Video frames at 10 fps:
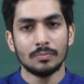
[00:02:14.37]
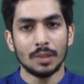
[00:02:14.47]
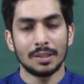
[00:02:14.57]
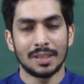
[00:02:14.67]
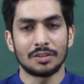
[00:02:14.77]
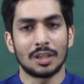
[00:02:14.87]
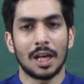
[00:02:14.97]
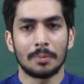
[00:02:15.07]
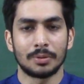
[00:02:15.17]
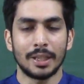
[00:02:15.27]
such
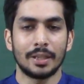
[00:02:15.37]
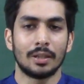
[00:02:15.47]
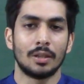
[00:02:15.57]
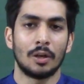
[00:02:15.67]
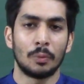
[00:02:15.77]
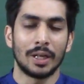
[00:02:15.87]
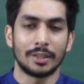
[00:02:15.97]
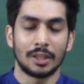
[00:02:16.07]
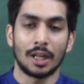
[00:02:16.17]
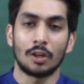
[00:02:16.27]
labs, right,
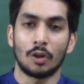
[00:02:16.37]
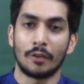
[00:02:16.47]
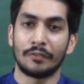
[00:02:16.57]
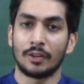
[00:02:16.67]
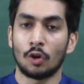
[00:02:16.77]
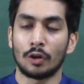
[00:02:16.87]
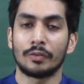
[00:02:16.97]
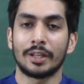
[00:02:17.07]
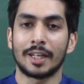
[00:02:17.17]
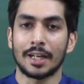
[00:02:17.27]
where there are a lot
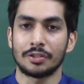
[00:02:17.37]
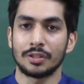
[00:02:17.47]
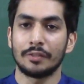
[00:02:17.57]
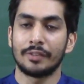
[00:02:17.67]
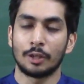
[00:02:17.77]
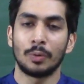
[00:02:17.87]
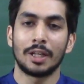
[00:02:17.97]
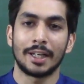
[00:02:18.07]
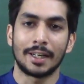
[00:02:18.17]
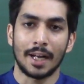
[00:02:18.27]
of retractions and
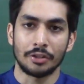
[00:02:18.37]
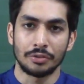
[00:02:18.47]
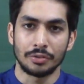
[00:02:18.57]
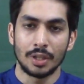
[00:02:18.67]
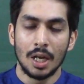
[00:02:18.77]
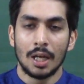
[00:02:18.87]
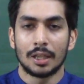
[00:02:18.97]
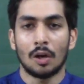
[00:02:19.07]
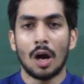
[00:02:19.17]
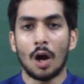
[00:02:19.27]
frequent retractions.
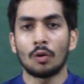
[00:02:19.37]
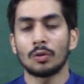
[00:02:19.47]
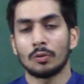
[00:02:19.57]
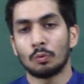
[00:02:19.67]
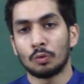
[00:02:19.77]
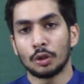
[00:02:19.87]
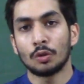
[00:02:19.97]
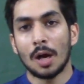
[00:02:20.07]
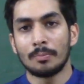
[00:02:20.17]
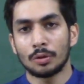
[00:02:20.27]
Now, how would
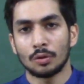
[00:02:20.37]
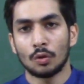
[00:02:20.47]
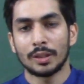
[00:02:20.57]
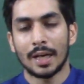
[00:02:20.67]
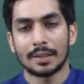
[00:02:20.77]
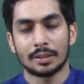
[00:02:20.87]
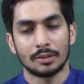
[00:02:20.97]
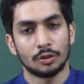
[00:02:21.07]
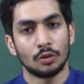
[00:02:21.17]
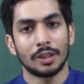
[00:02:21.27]
you come to know
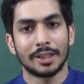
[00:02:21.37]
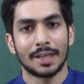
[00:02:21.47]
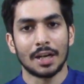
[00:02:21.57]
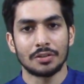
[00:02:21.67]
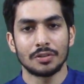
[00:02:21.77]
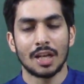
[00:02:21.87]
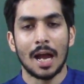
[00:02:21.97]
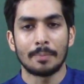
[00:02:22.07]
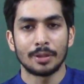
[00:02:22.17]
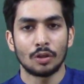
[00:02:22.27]
that, you know, retractions are
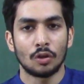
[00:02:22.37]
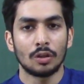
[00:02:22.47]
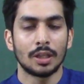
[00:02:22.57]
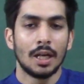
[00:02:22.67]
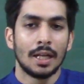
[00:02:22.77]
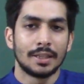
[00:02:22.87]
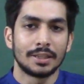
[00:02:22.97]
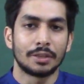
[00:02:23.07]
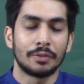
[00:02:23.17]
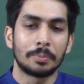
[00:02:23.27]
happening or not?
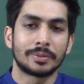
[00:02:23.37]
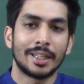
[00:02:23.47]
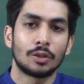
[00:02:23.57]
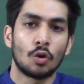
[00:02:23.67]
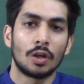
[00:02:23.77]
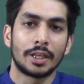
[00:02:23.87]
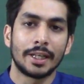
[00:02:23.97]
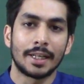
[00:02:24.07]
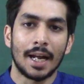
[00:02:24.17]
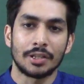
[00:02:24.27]
There's a website called
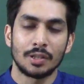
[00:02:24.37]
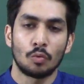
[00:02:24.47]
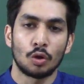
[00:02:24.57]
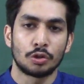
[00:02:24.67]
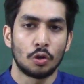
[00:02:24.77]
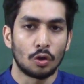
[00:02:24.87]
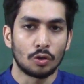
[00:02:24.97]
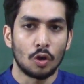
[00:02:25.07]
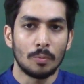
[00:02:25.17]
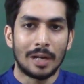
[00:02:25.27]

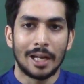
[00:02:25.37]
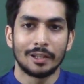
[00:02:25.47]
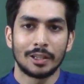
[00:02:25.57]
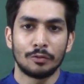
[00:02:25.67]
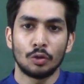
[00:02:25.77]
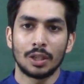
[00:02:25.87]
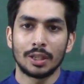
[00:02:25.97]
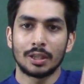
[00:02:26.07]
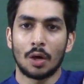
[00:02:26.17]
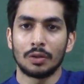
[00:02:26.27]
retractionwatch.com. I'll give you a
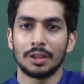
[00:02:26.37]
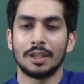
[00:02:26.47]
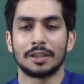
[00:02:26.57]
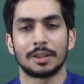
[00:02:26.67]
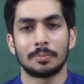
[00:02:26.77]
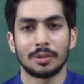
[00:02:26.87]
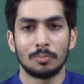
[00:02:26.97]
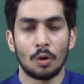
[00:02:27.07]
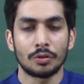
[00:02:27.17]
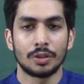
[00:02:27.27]
link down in the
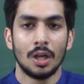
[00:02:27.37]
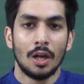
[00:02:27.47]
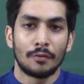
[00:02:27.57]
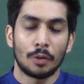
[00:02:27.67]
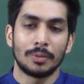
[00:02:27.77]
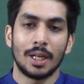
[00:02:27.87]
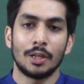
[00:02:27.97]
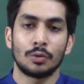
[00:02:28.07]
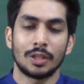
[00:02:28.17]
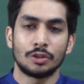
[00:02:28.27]
description box. From there
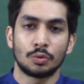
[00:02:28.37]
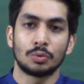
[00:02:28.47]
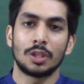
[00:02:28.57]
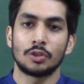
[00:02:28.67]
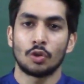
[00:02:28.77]
you can choose the